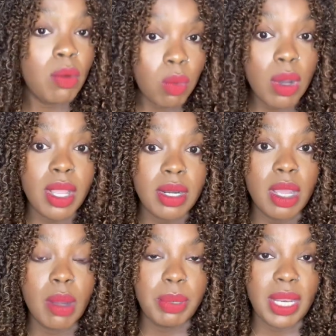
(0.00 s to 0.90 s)

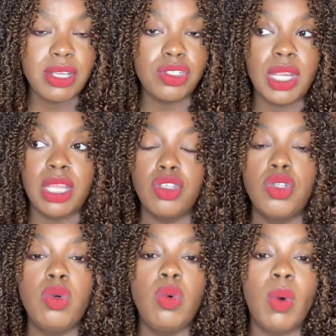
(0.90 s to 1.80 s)
one, a pleasure,
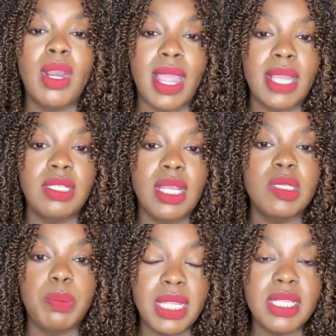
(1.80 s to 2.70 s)
and two, what
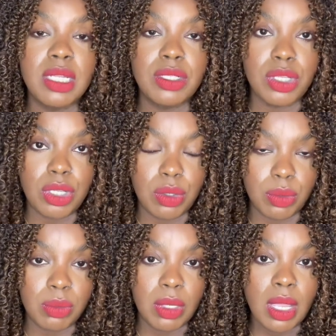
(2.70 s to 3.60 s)
actually is pleasing to you.